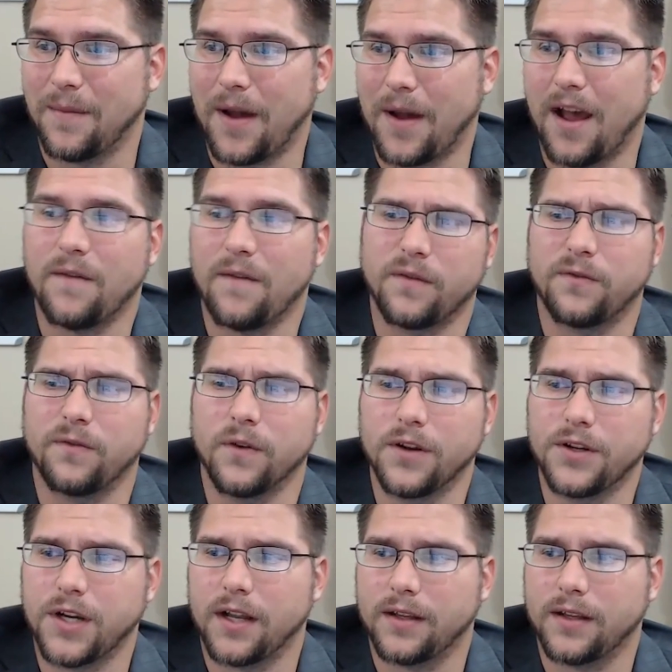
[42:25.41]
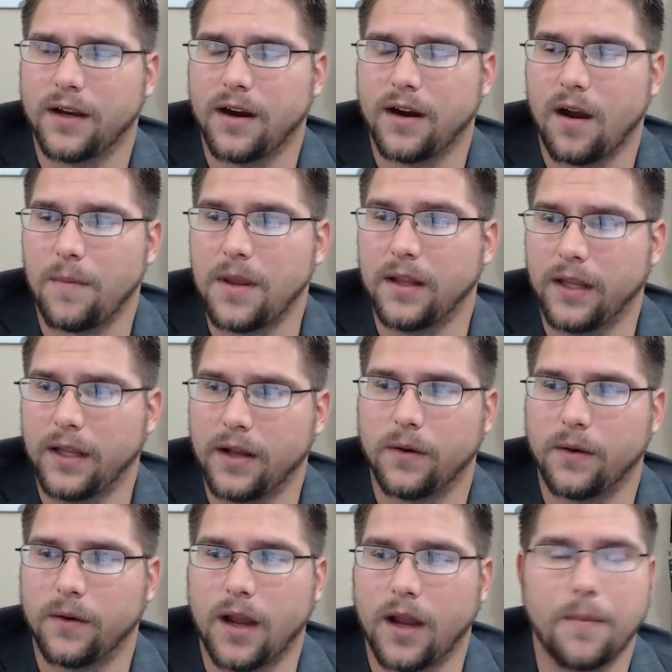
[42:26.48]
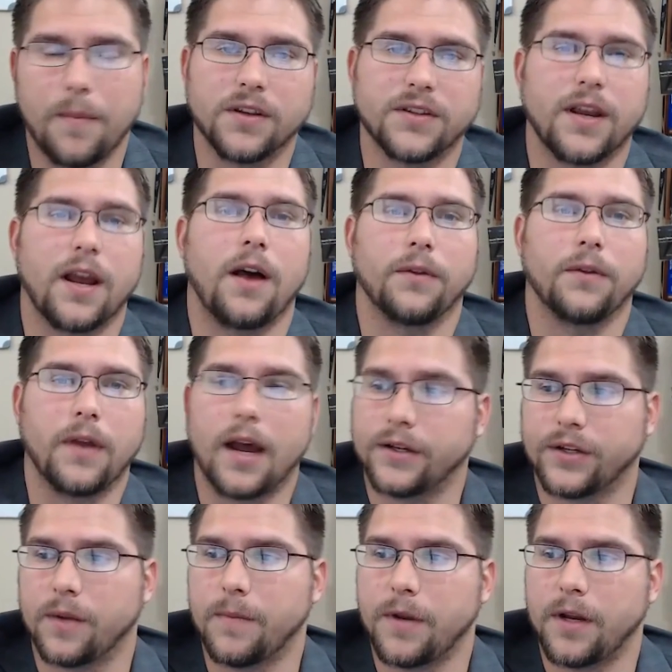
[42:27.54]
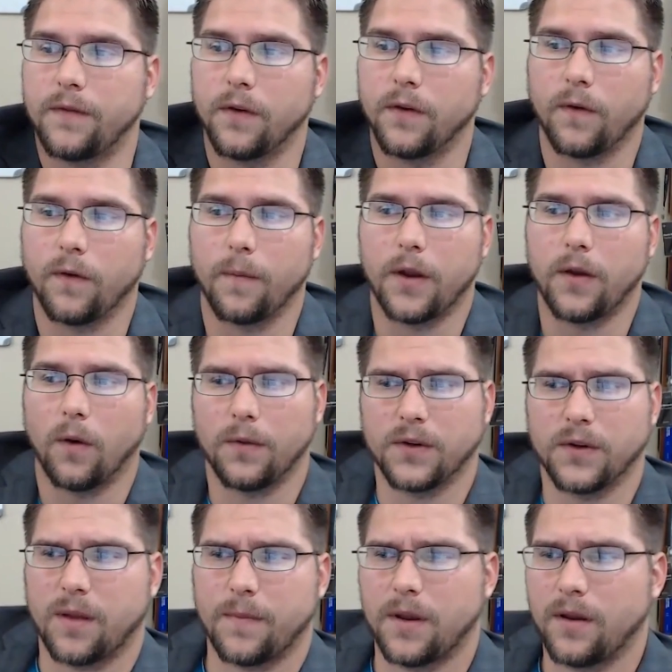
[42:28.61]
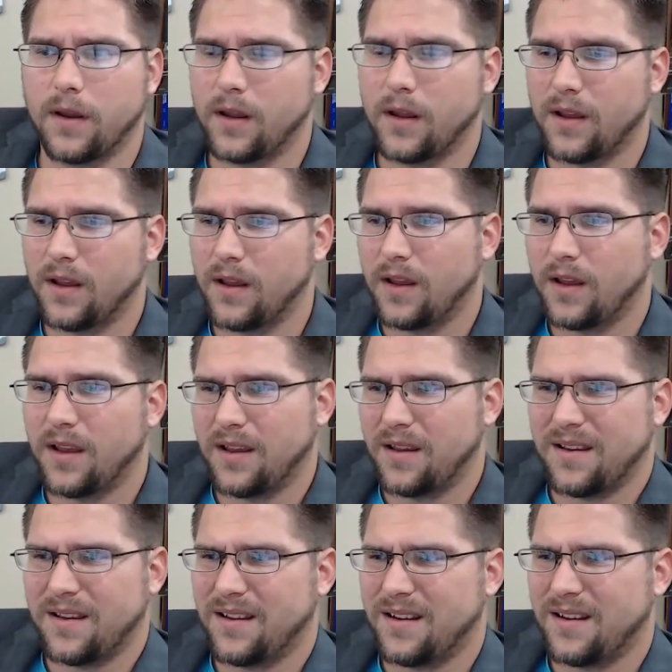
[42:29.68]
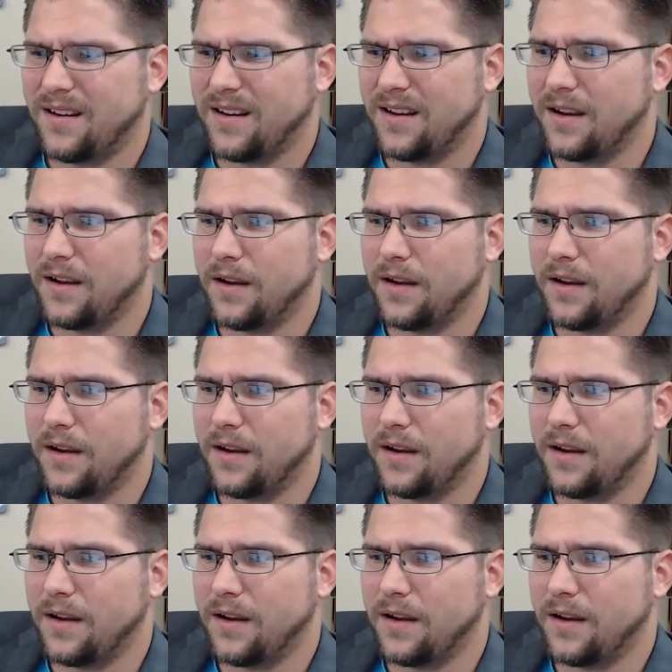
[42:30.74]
I have a fridge out there. Literally, I'm in the South, guys. It's like an on-site store. You probably have a deep fridge then.